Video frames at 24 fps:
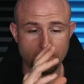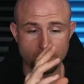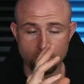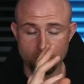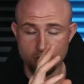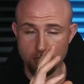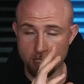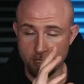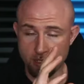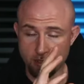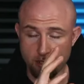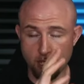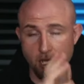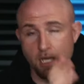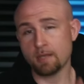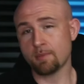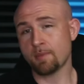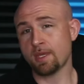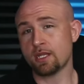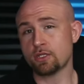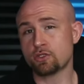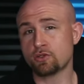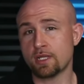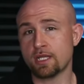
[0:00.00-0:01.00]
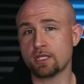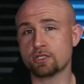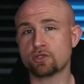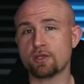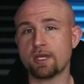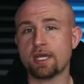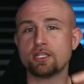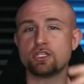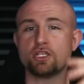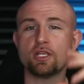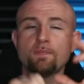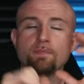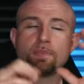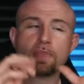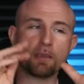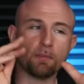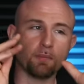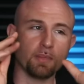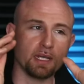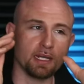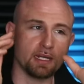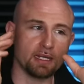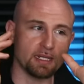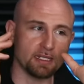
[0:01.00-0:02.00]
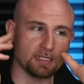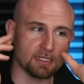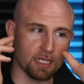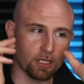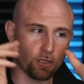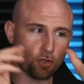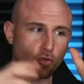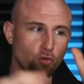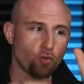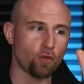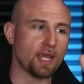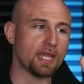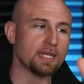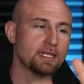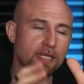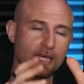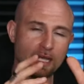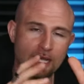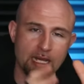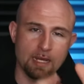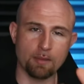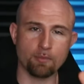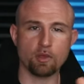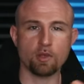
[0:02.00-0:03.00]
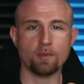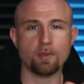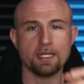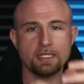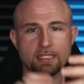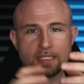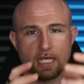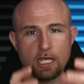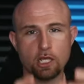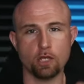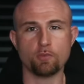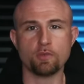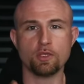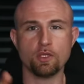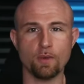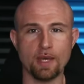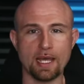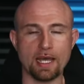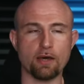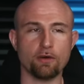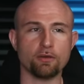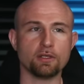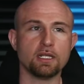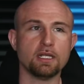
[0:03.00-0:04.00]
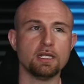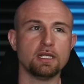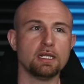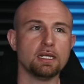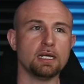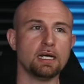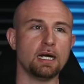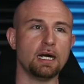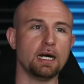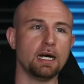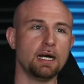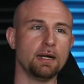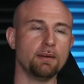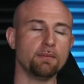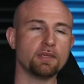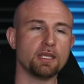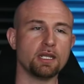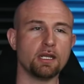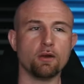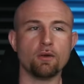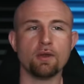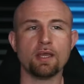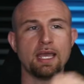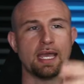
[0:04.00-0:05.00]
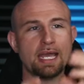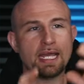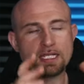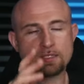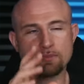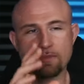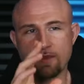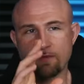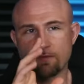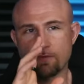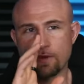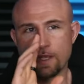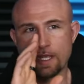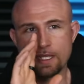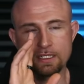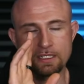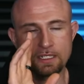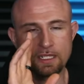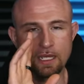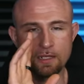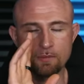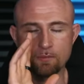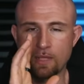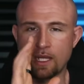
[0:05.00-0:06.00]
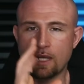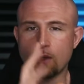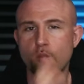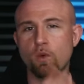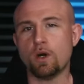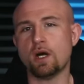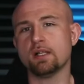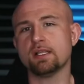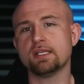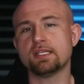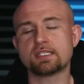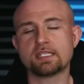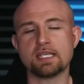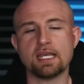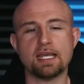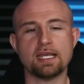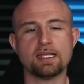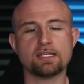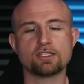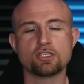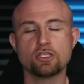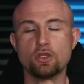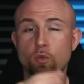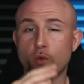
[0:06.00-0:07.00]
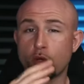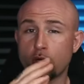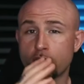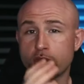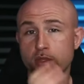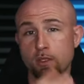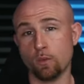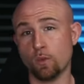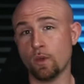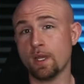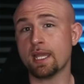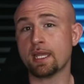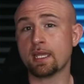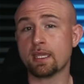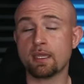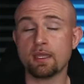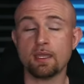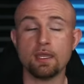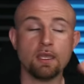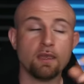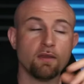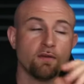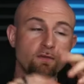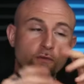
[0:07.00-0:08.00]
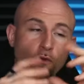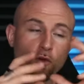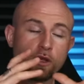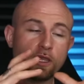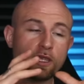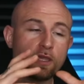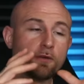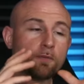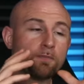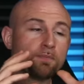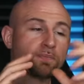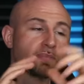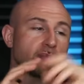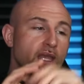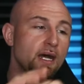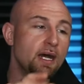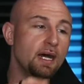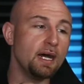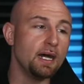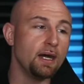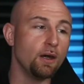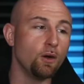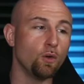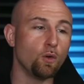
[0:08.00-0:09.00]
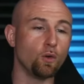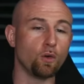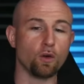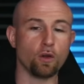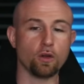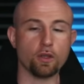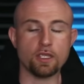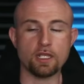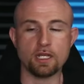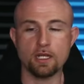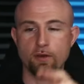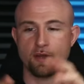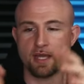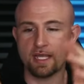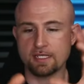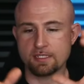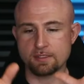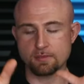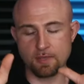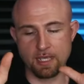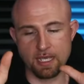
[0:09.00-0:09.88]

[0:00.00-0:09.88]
automated trading strategy, but it is a great complement to help you out, you know, as my friend Gunbot Wally says, to work the wick for you, or, you know, as